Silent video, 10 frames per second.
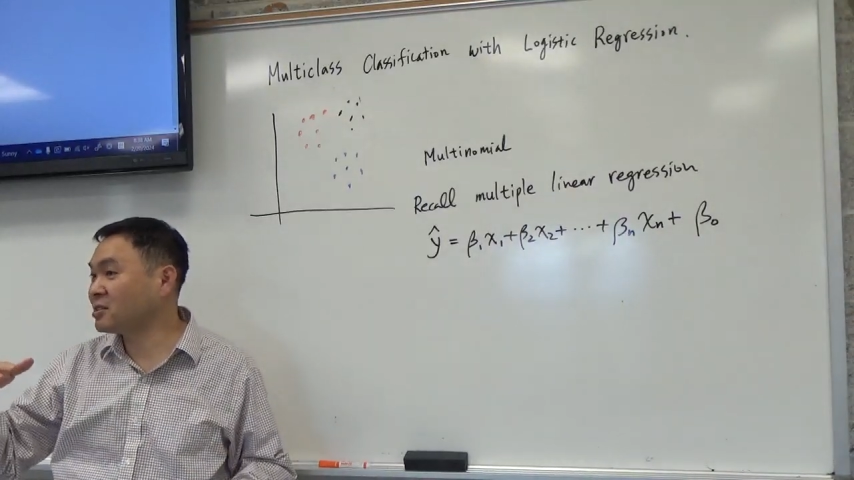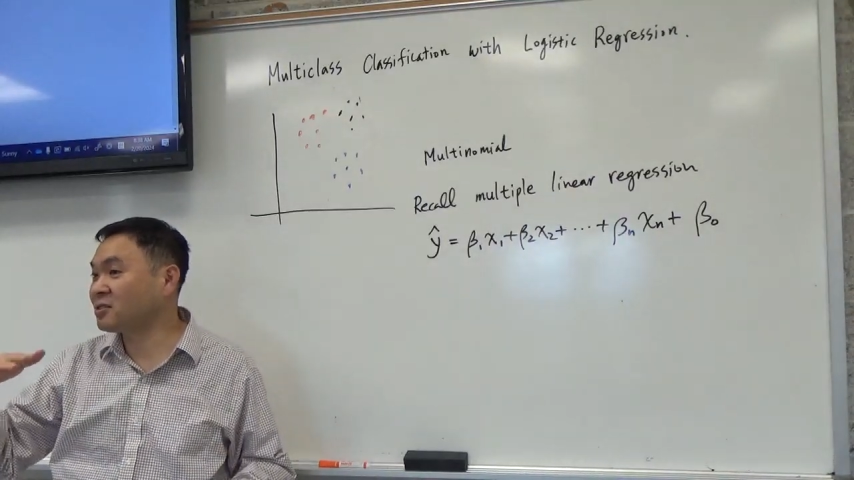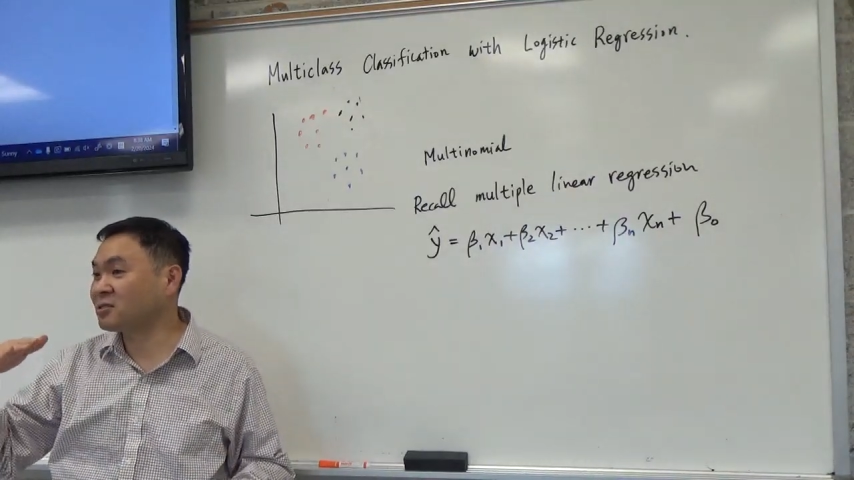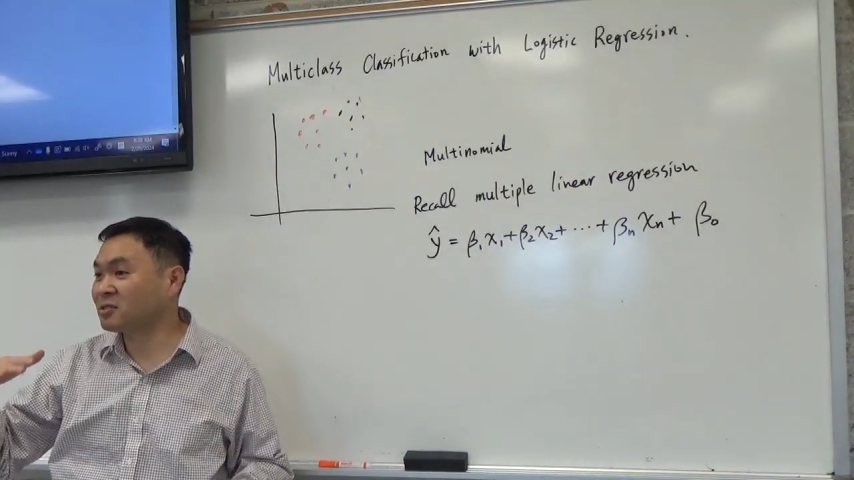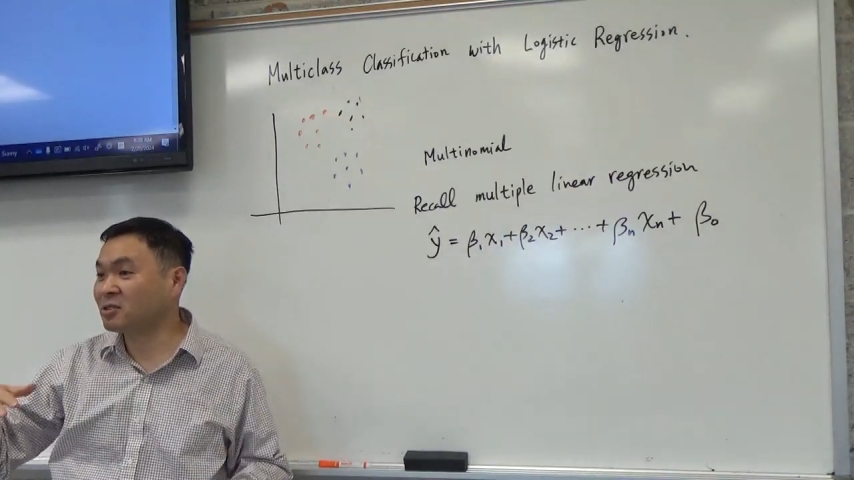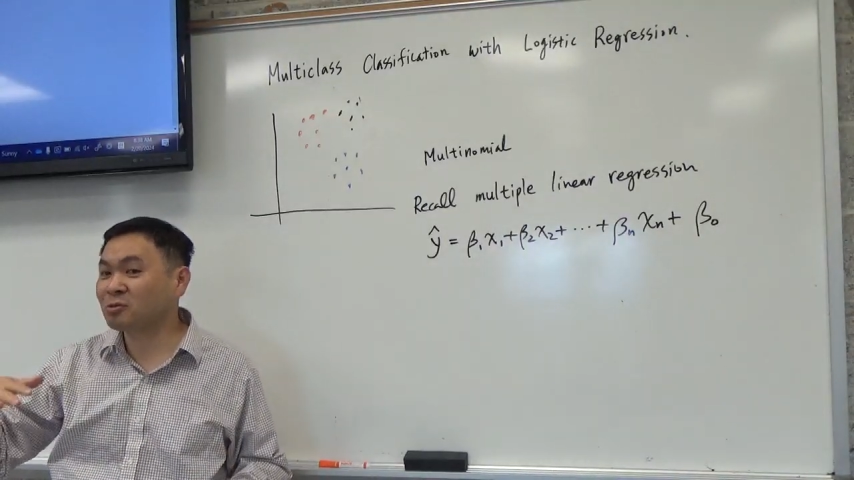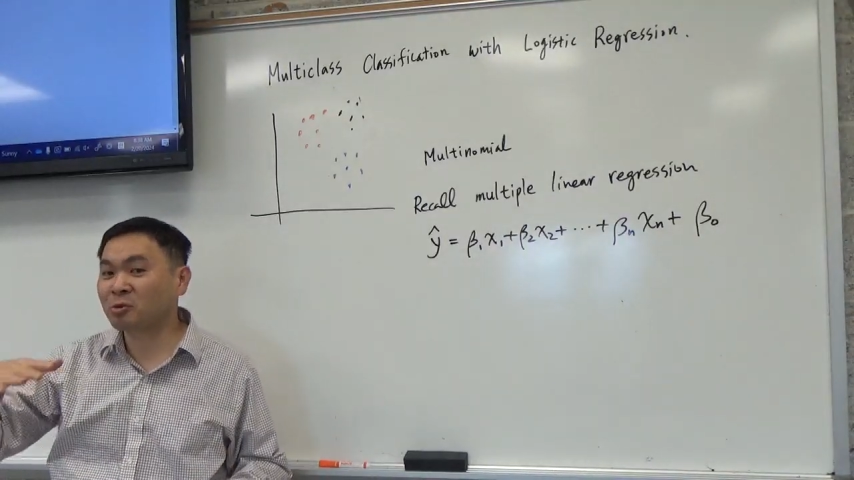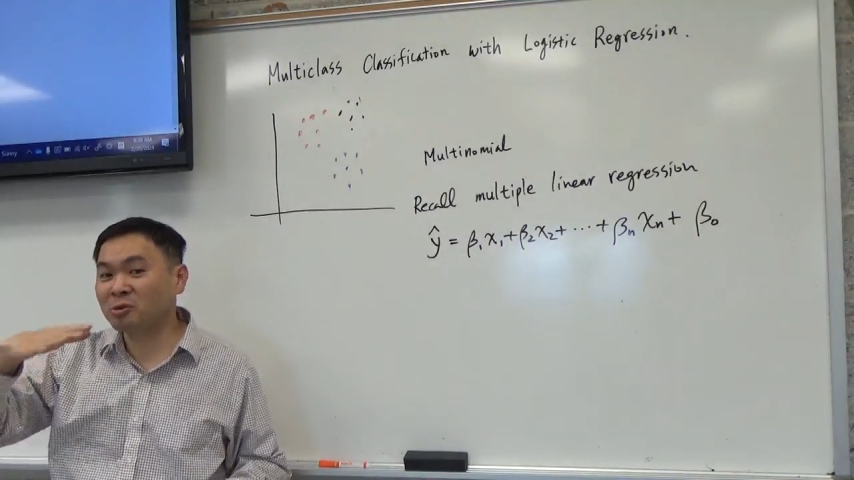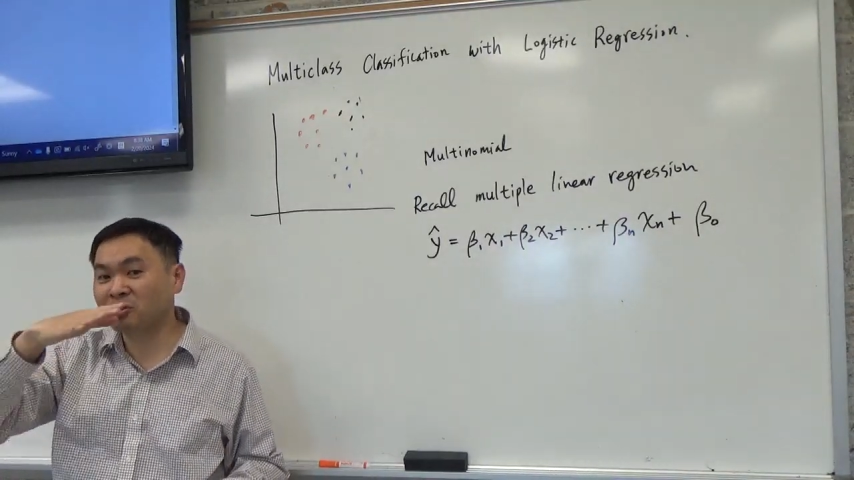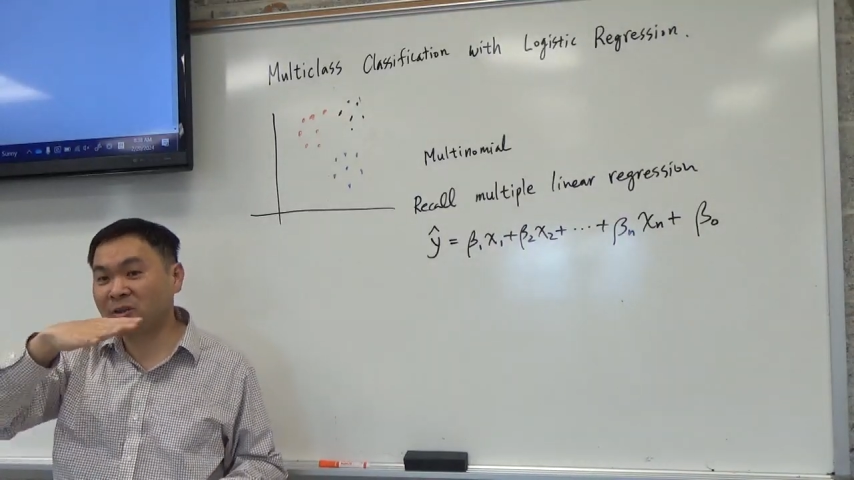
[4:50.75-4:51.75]
It's this
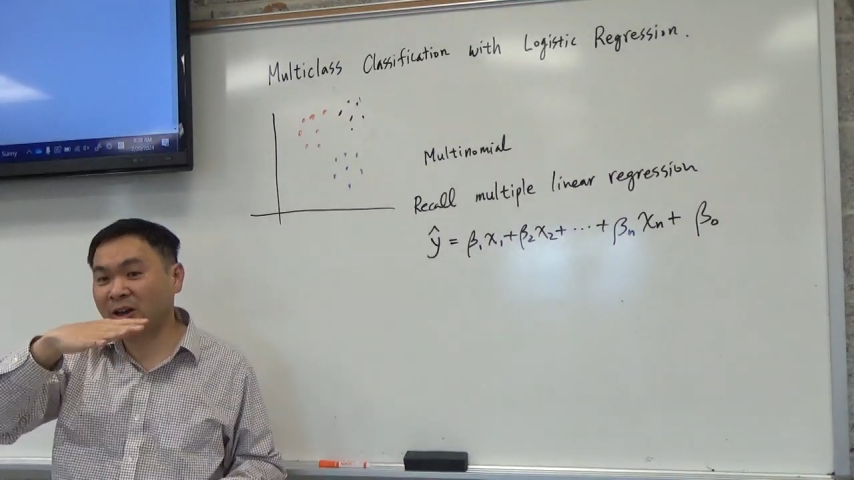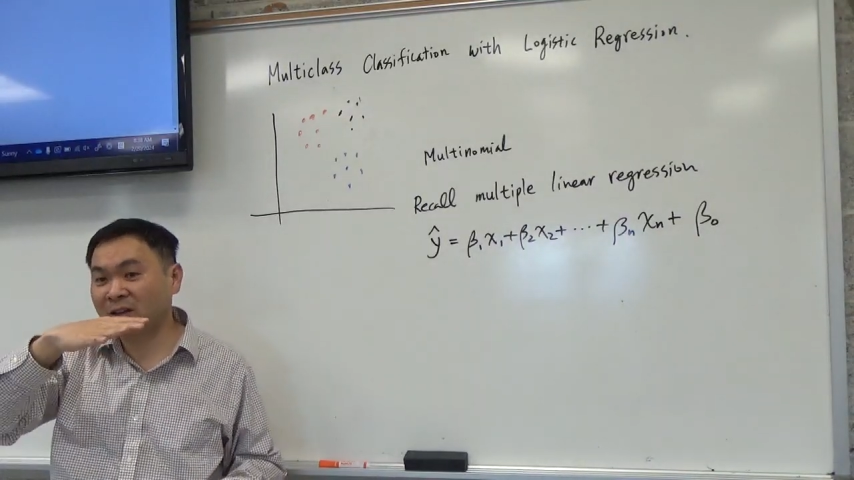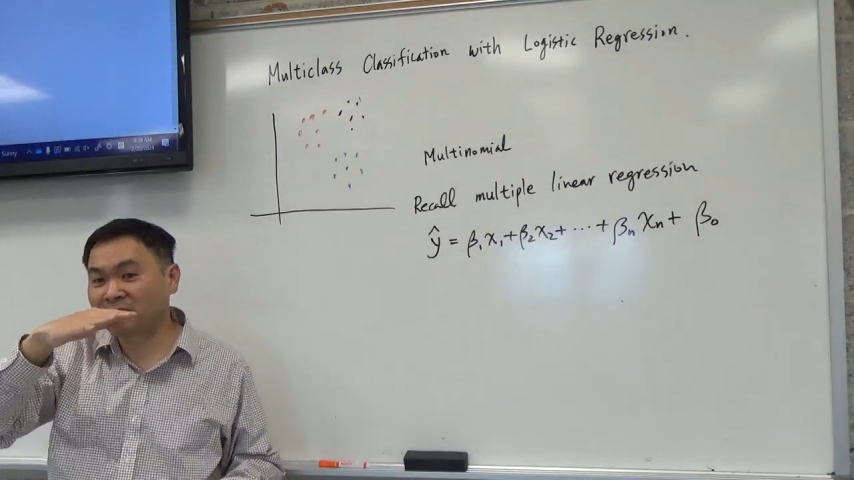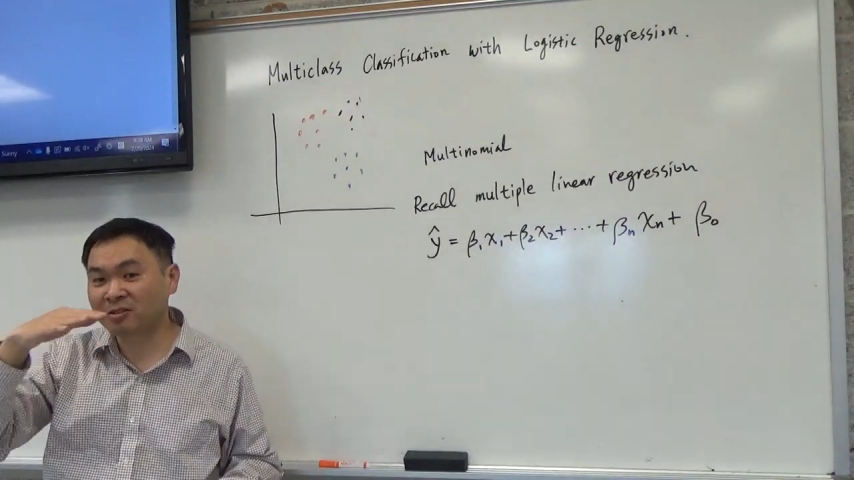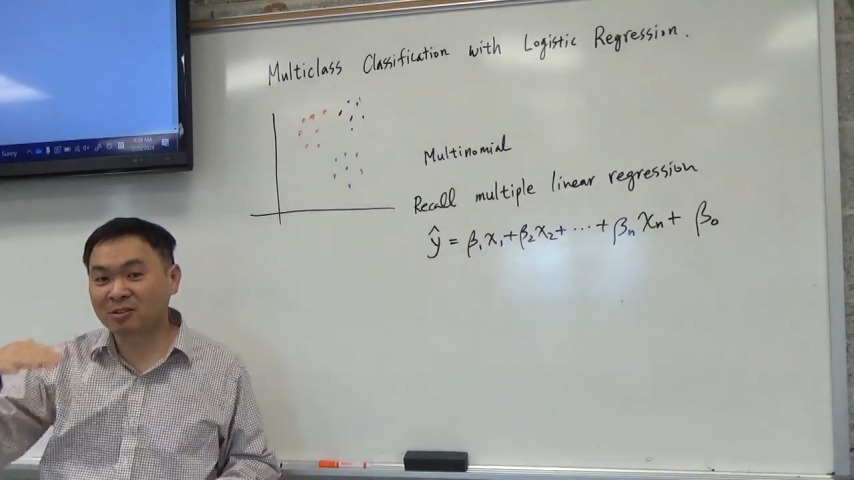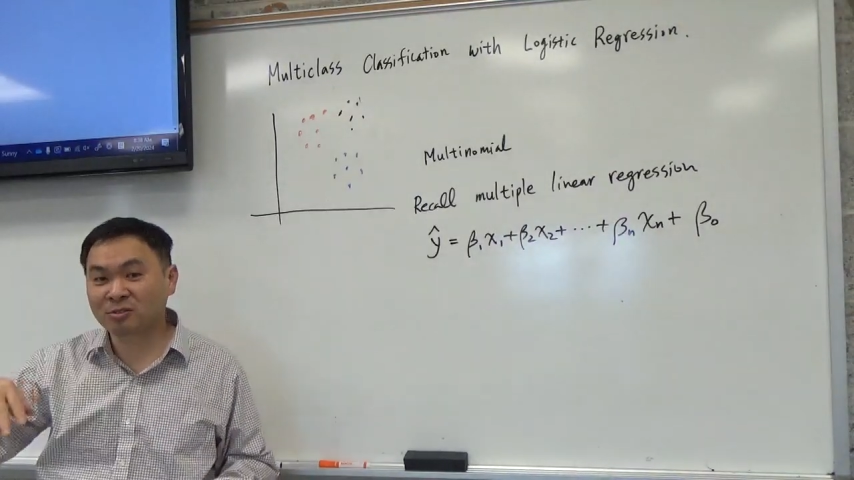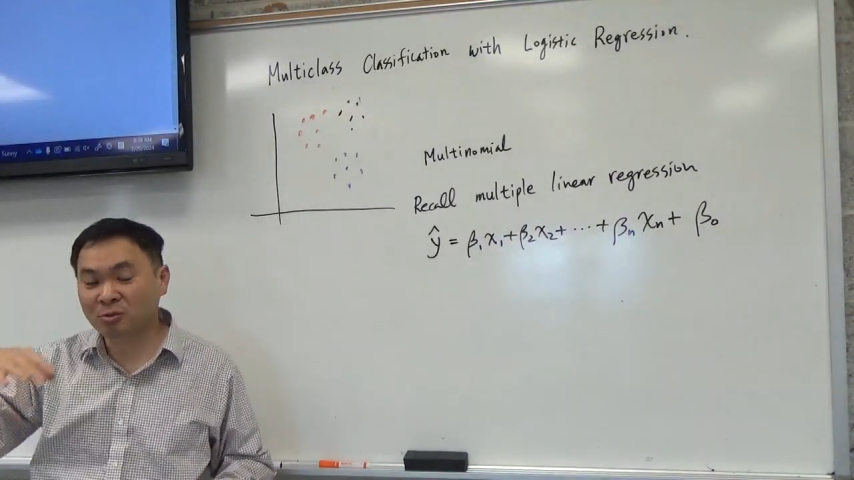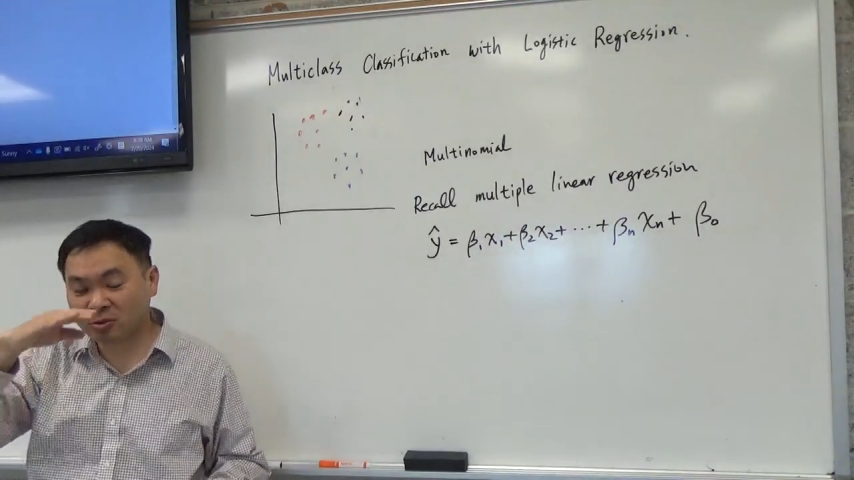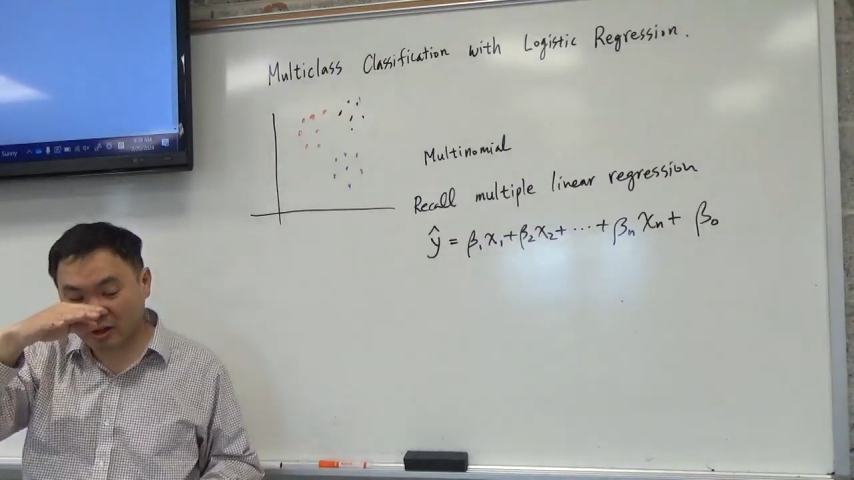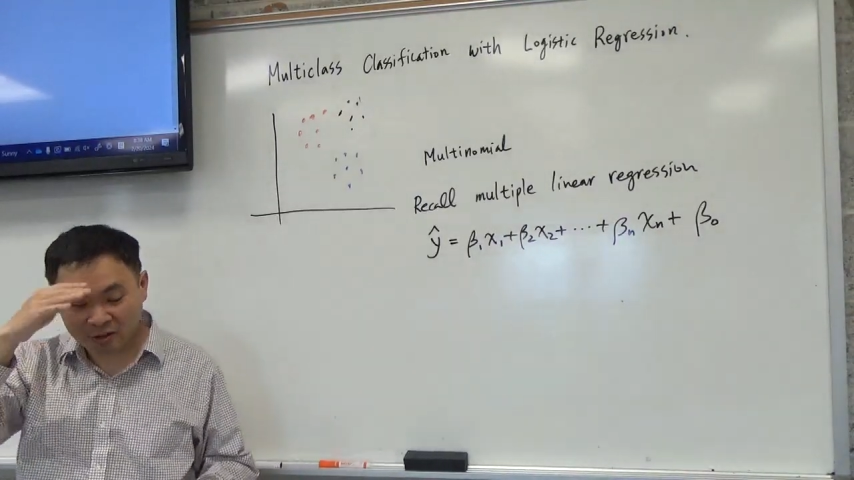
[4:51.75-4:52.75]
one or that, this
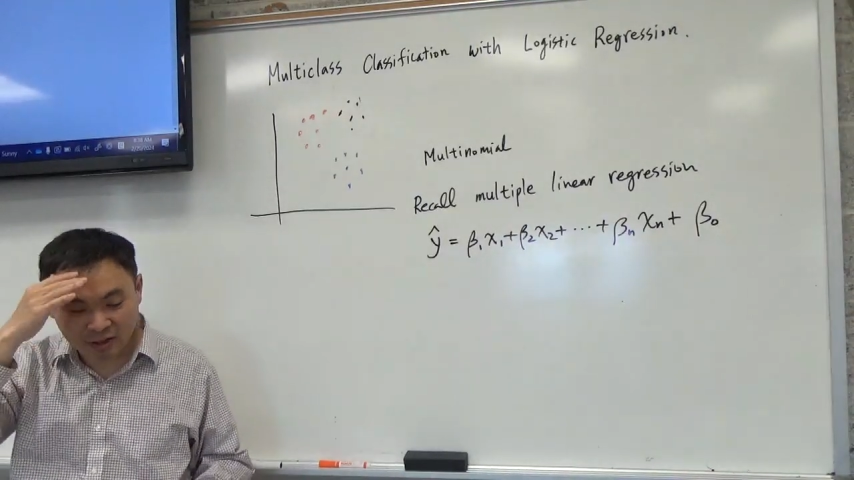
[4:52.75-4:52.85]
or that.